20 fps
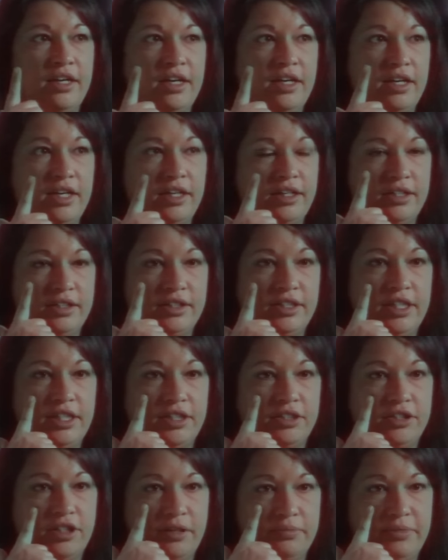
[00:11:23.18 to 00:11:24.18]
a
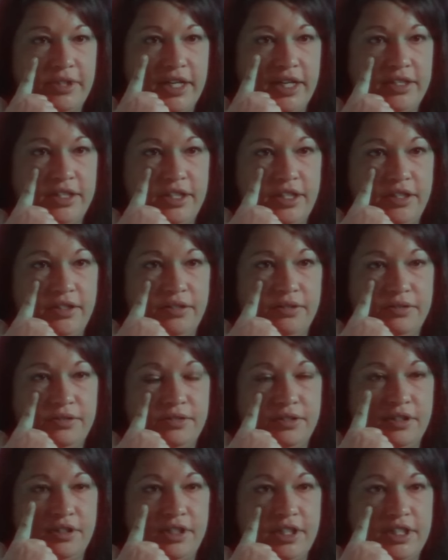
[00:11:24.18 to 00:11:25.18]
teardrop
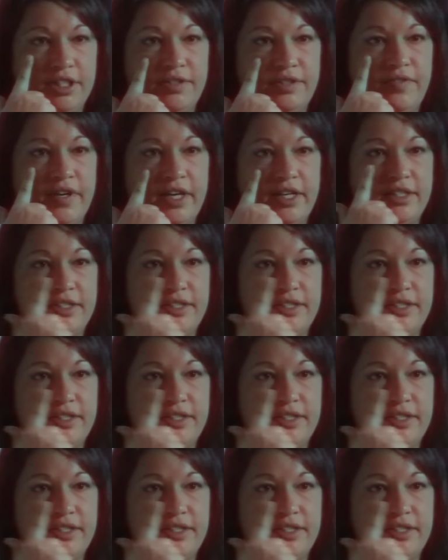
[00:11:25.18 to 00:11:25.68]
tattoo on his